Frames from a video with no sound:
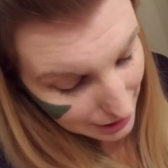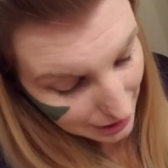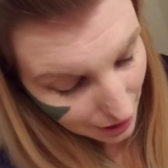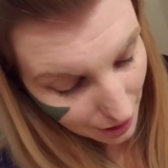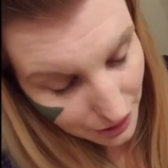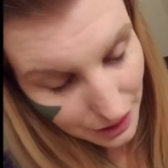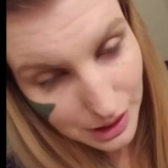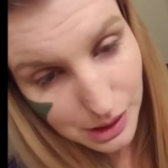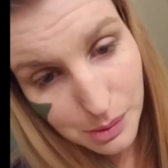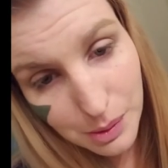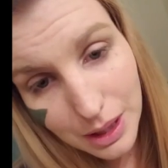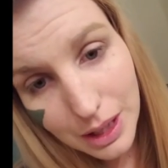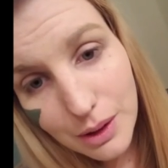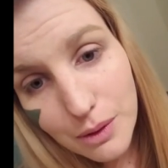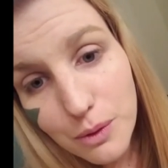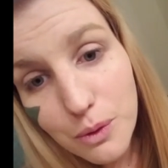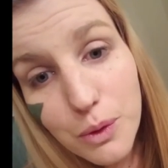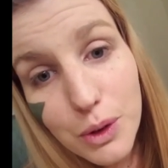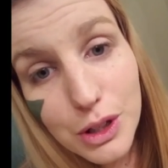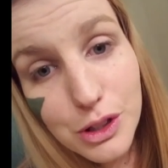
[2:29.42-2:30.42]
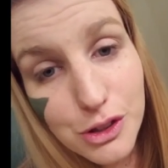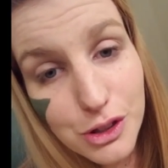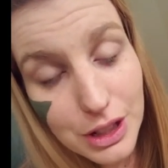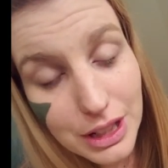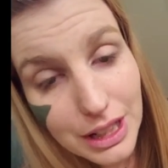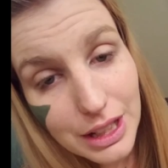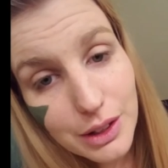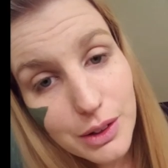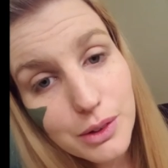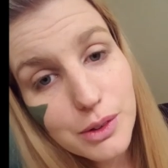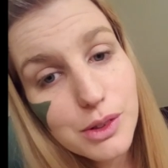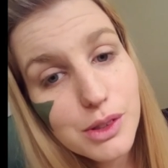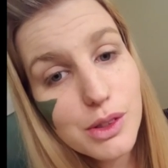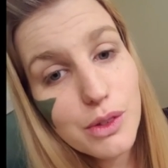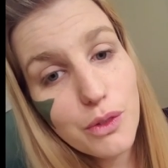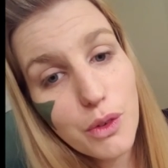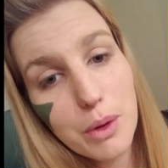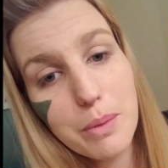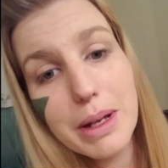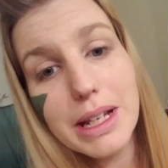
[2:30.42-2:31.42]
Now that's what I originally used
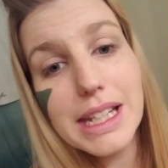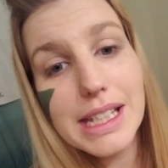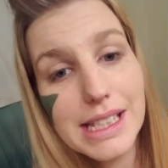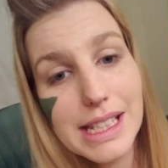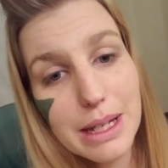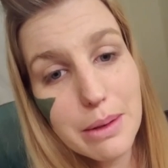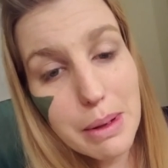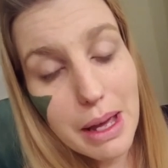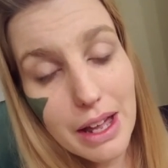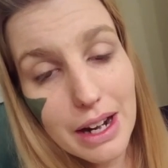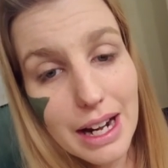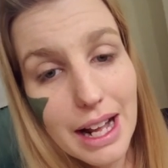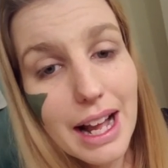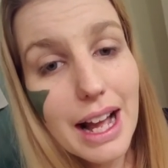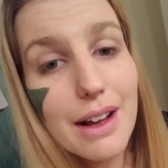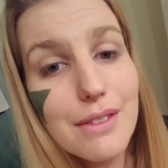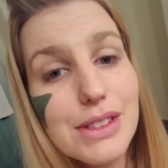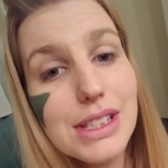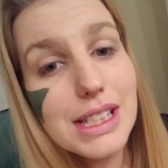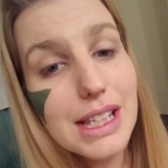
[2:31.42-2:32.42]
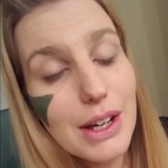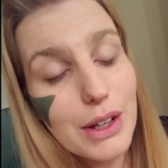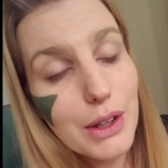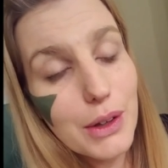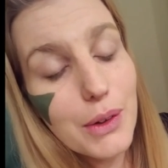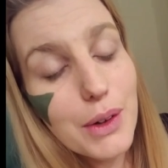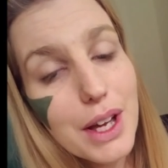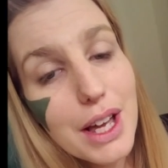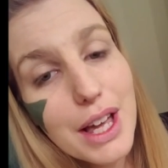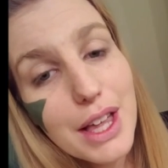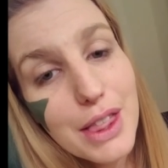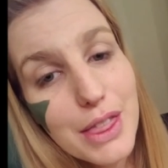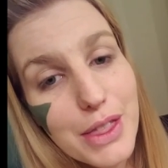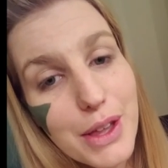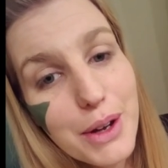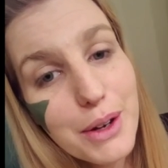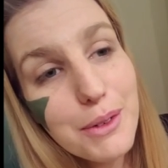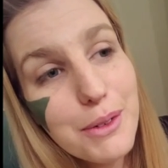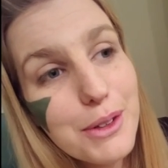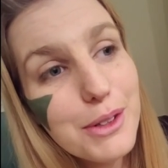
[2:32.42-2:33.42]
for my Disneybound, and I have to tell you,
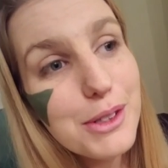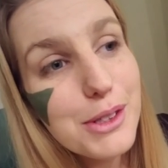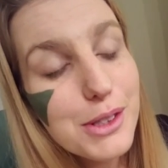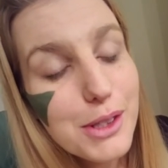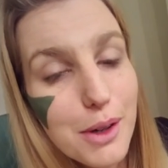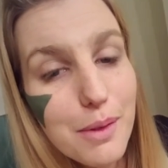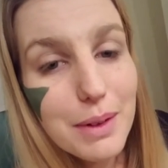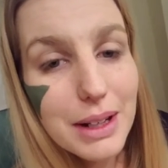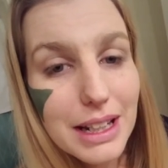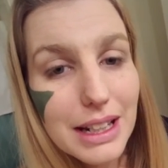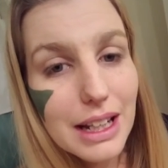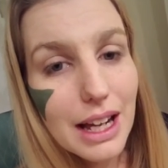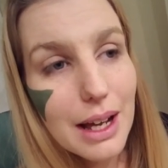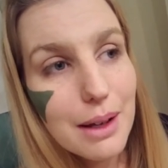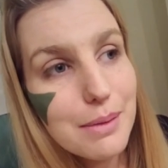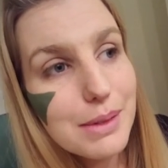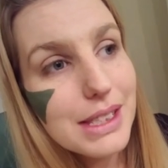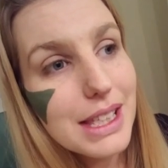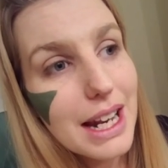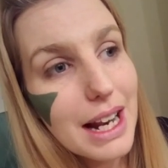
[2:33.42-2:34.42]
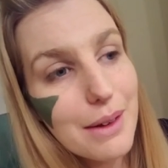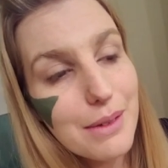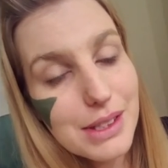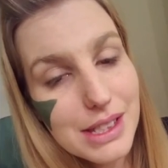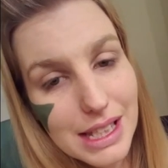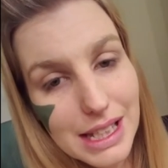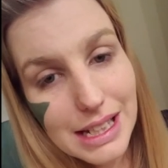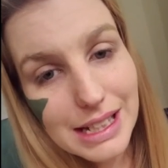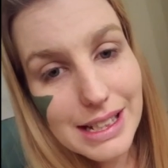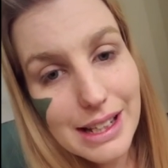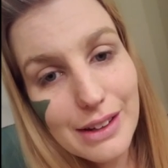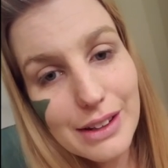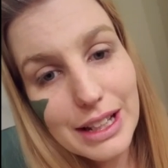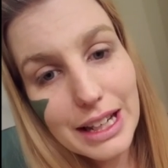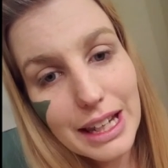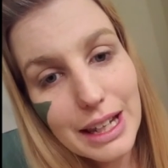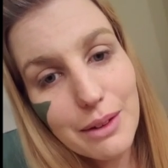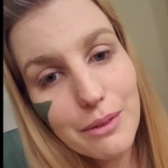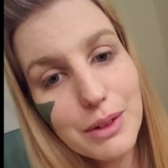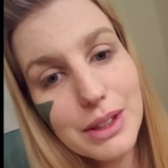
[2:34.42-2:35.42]
there were so many times that I was sitting down to
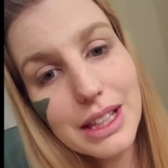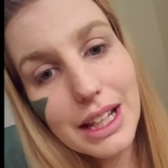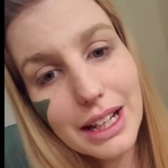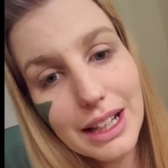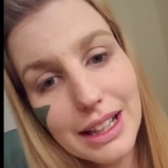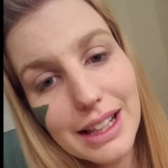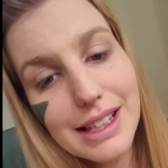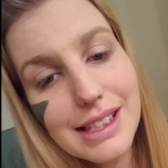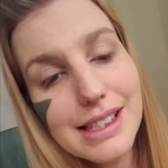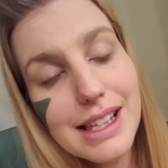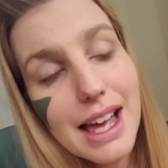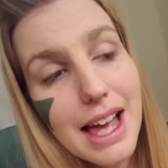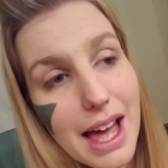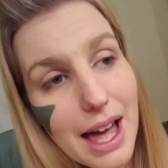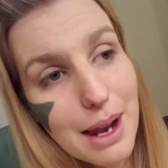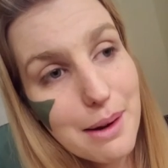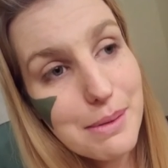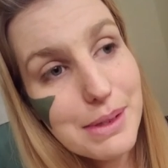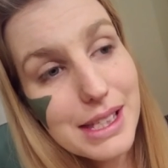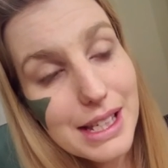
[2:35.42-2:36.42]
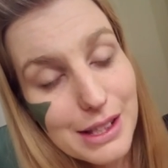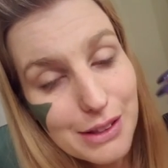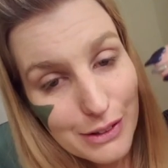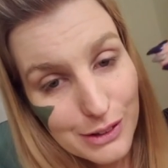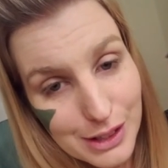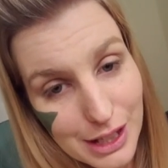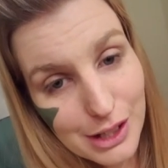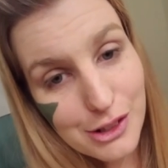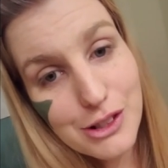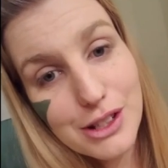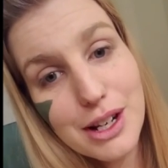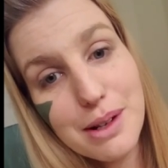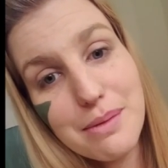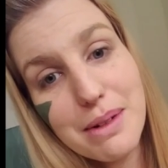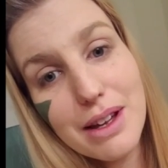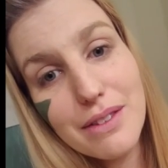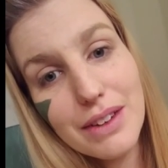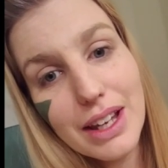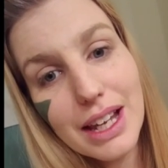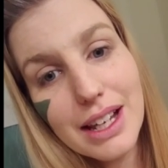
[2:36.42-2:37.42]
eat with Nicholas, and I'm sitting there touching up
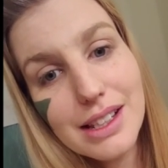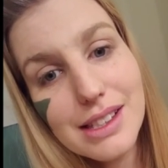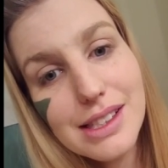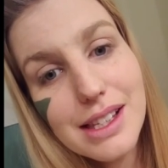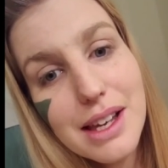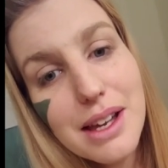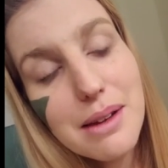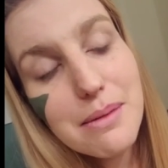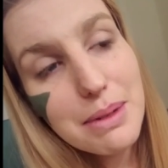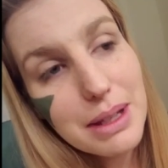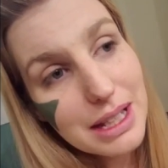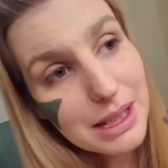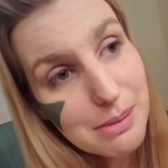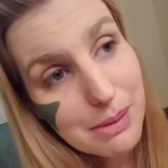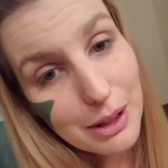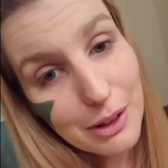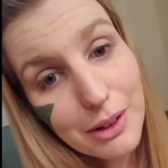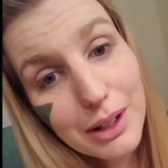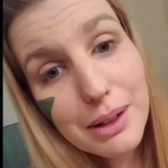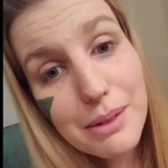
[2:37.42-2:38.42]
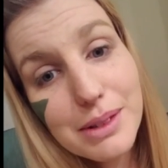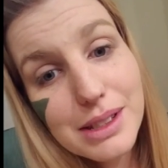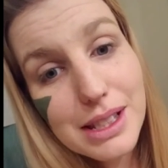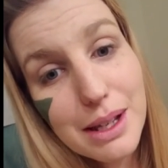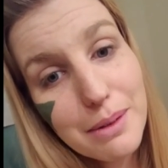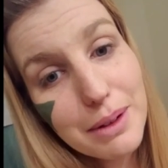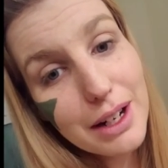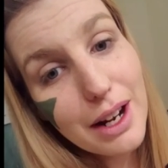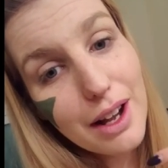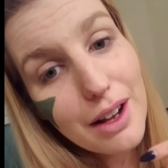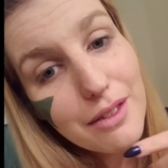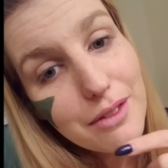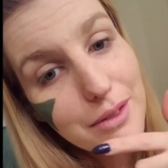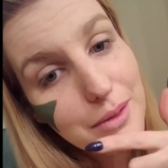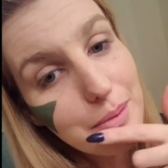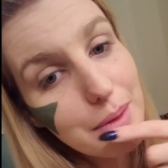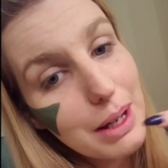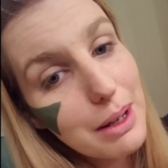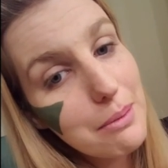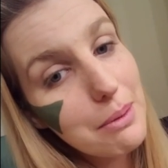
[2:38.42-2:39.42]
my face because my green was coming off.
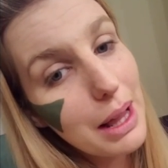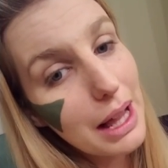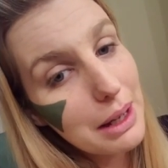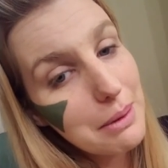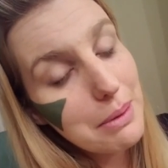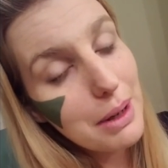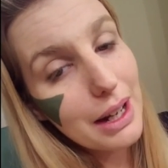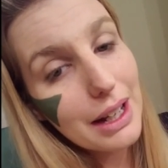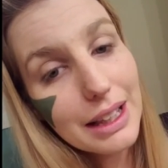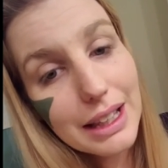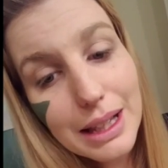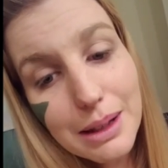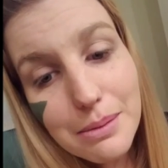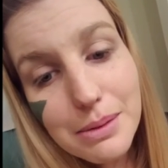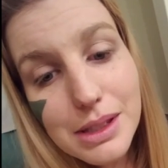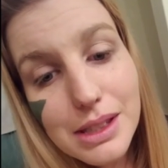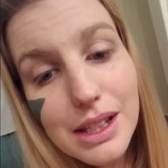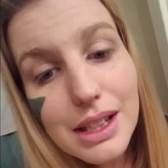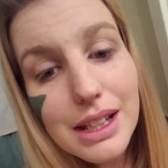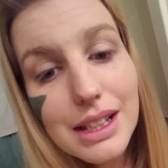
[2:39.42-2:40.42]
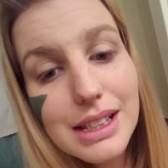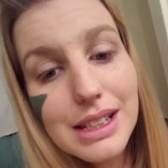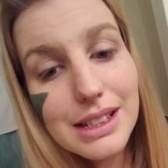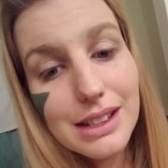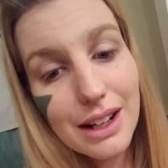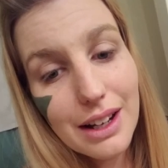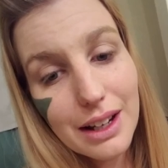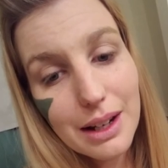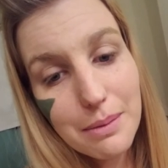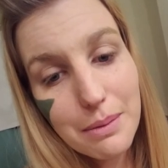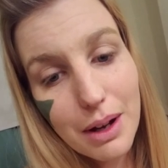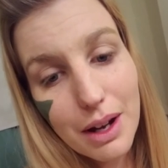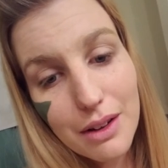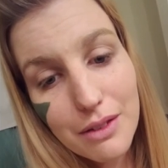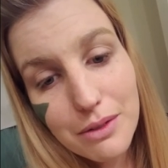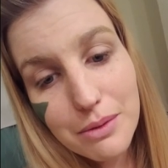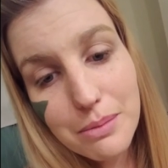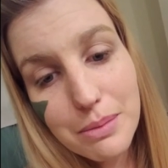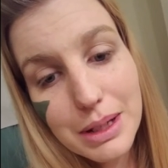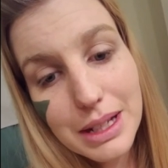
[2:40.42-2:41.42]
My Blackberry lips did not come
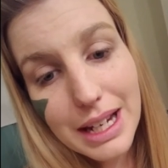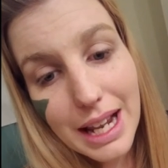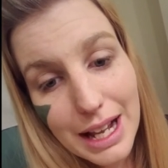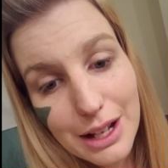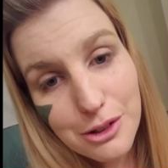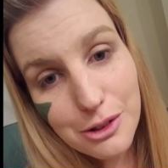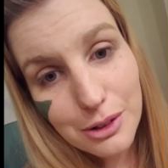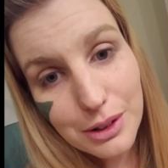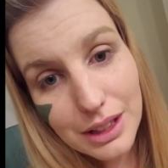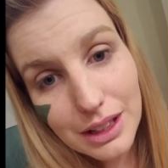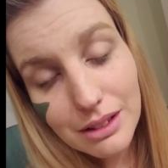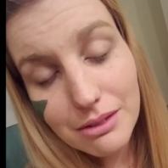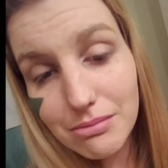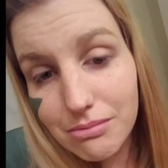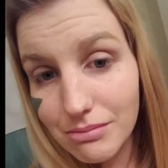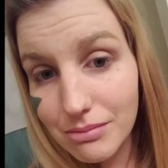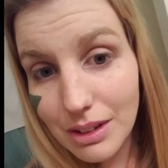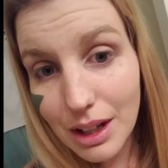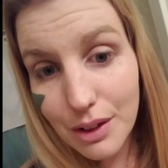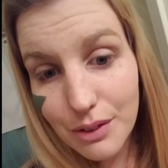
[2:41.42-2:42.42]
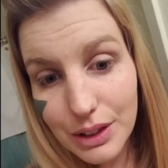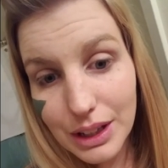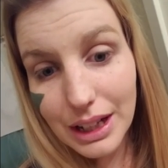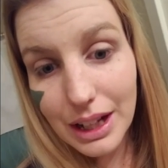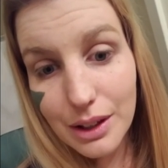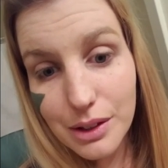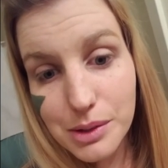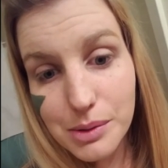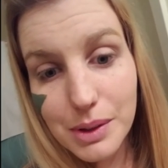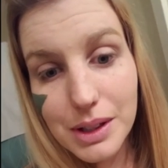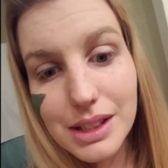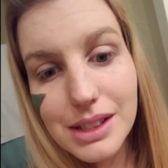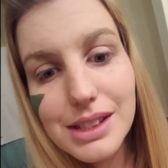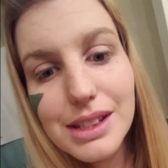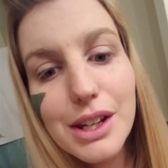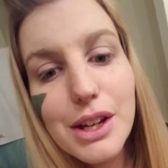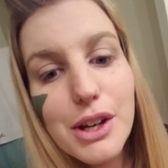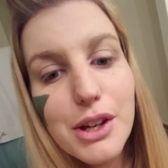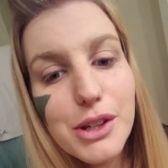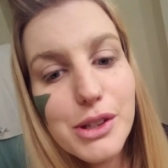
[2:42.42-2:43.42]
off, but naturally, everything else
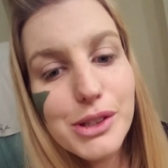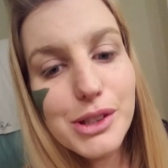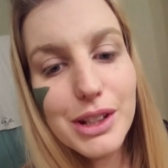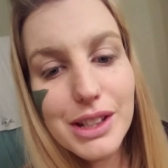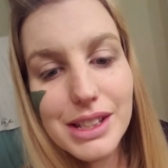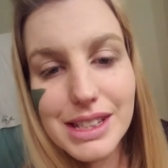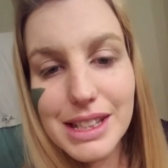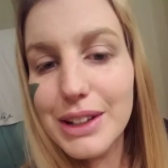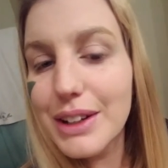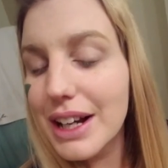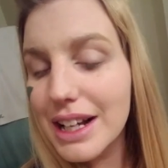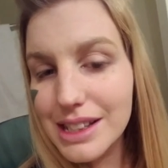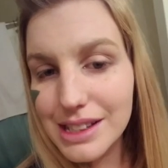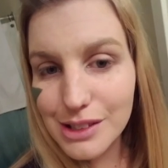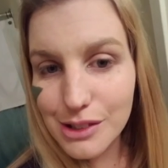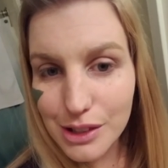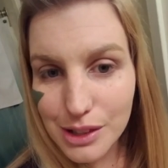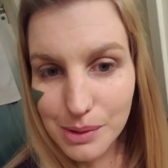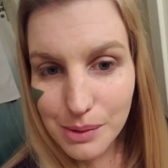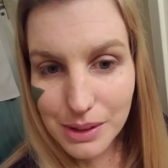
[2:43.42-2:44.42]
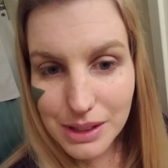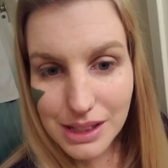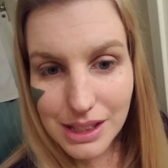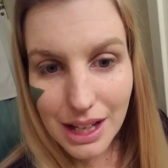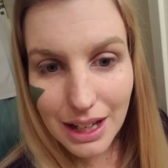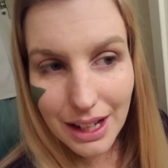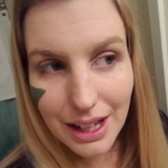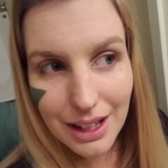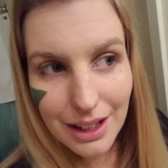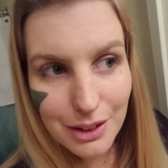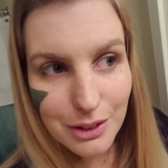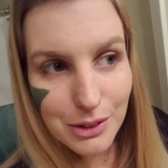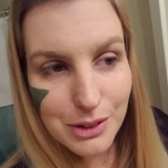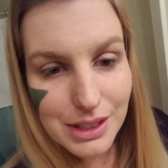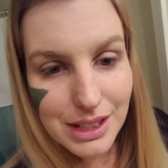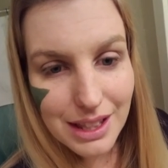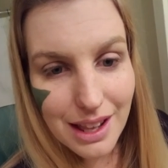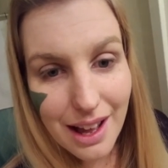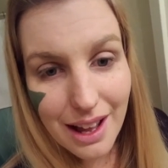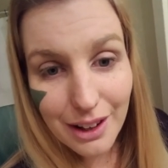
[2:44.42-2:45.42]
was. So I'll see you guys in just one second, and you'll
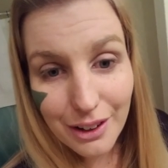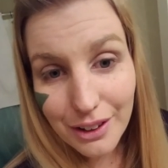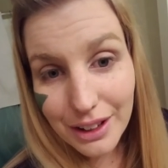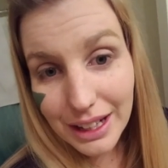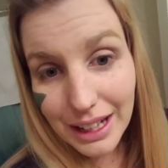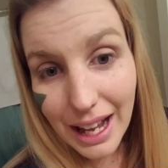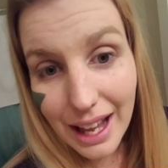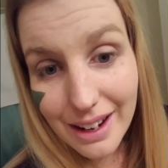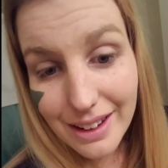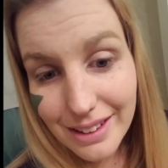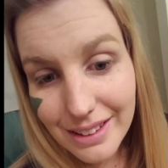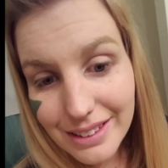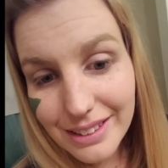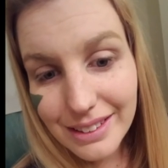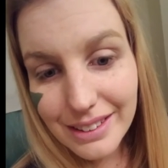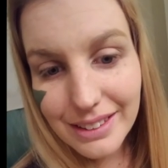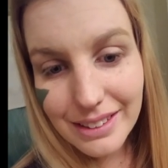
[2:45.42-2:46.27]
see the Hot Green again.